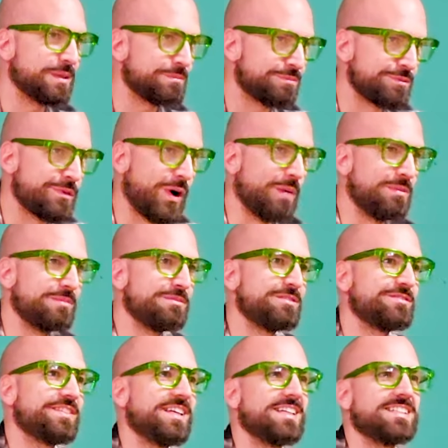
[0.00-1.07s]
the problem
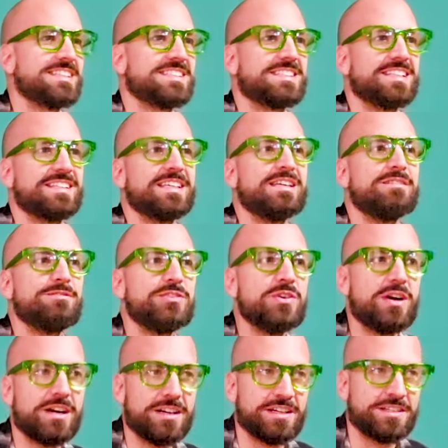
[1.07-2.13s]
with that is that if you
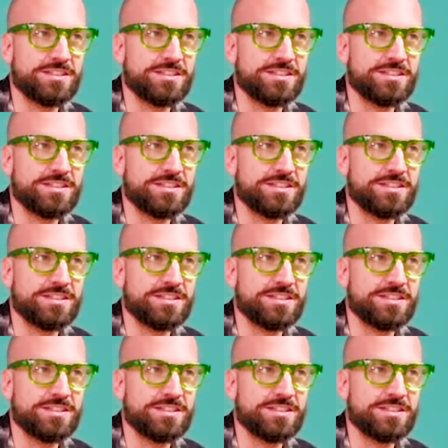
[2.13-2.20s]
are a